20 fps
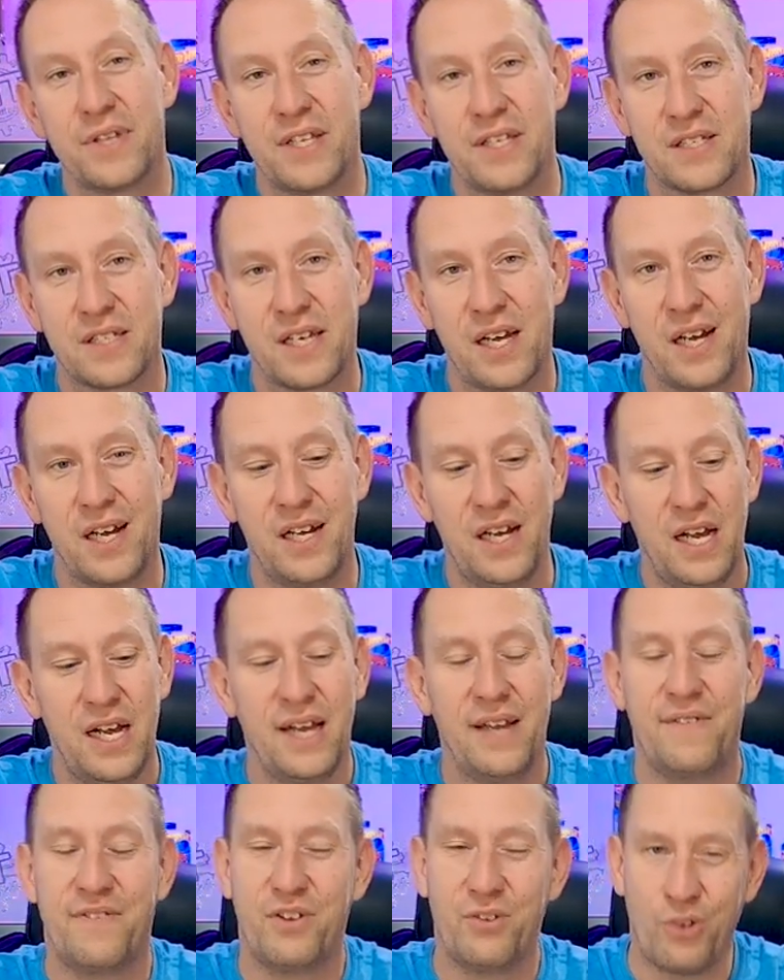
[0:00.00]
this guy,
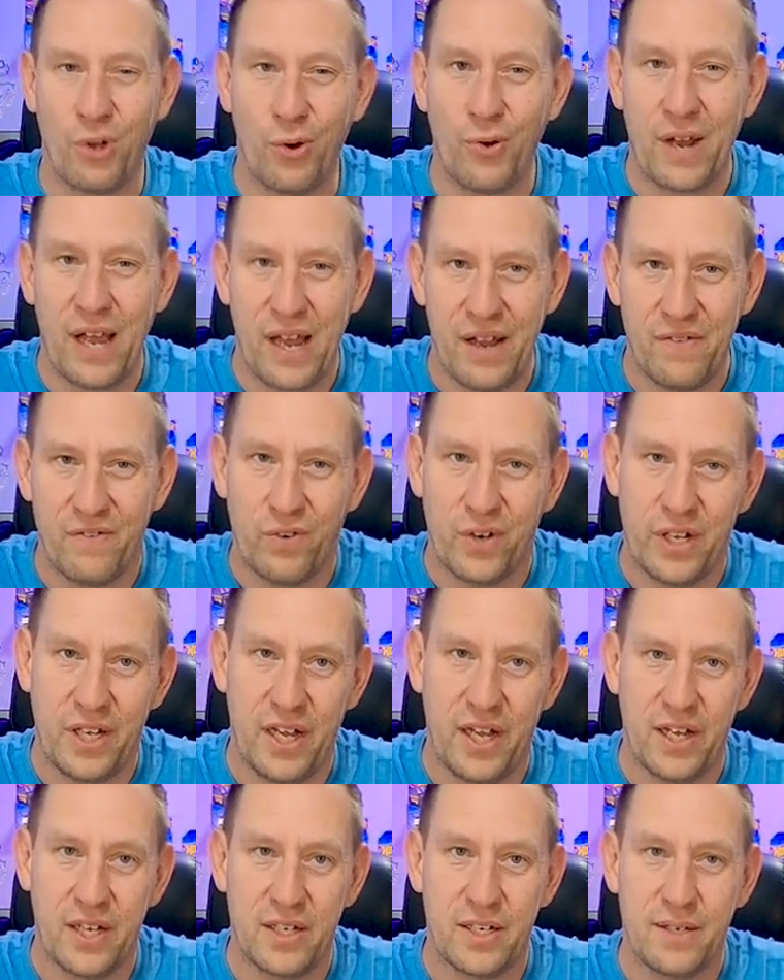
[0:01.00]
if you don't have one
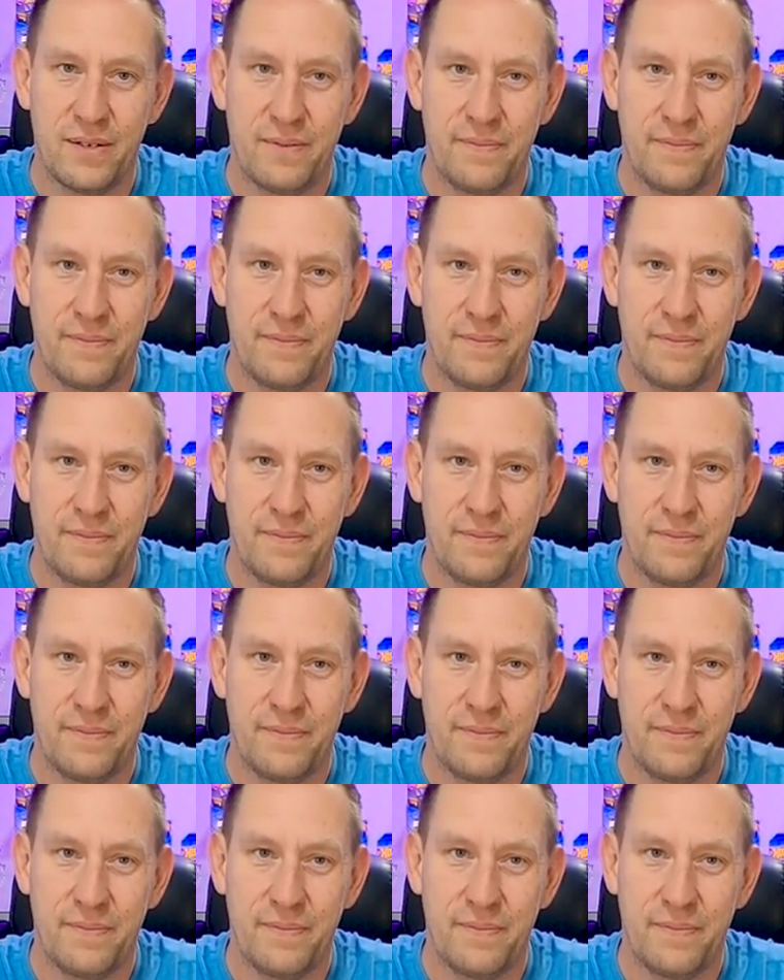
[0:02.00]
yet,